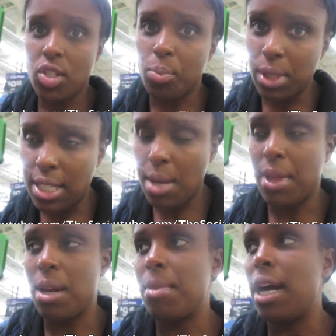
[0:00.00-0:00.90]
so please keep
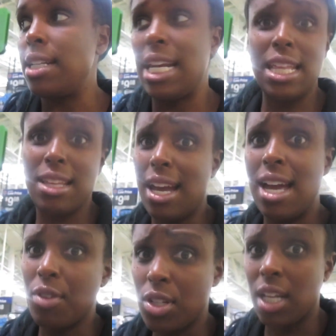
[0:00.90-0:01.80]
that in mind and anything I
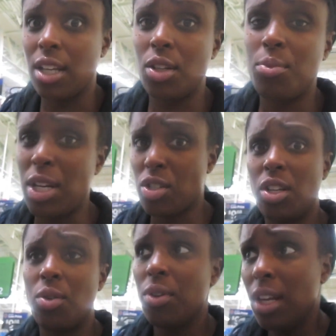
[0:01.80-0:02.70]
ever tell you make sure
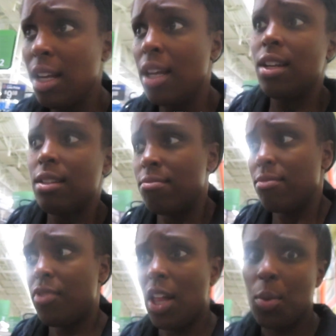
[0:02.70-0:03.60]
you
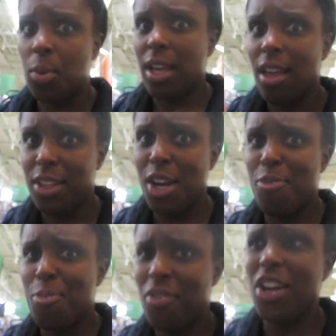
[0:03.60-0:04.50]
follow up with a healthcare
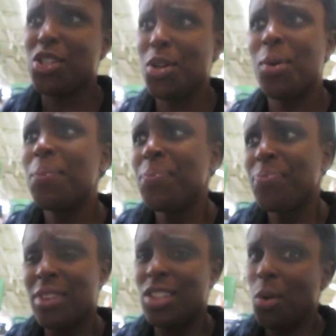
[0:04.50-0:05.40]
professional
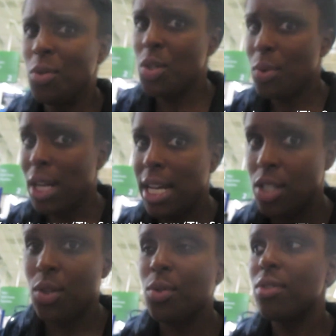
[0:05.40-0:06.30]
don't do what I
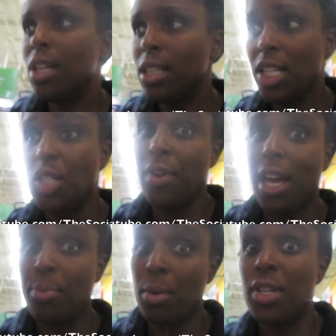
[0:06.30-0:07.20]
do unless you've
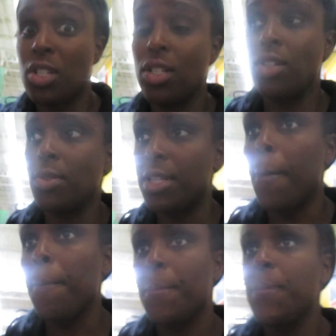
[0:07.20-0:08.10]
had permission to do
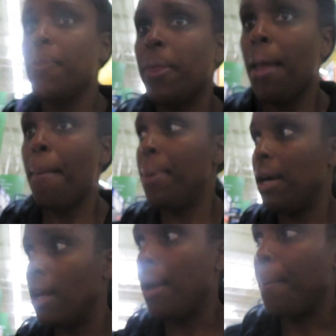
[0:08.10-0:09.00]
so
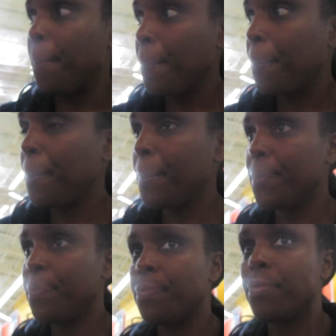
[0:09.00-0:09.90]
but um,
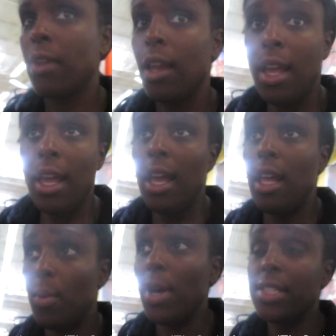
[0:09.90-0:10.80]

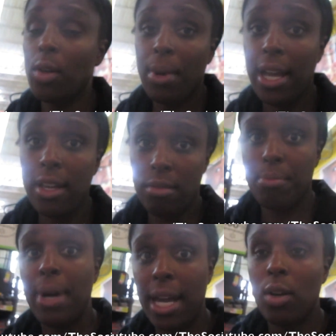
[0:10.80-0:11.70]
anyway, so my,
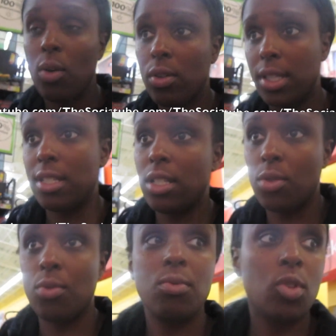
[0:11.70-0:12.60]
my goal is to
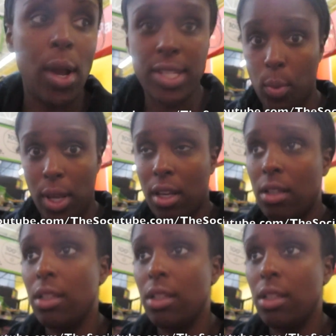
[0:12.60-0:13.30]
do twice a week.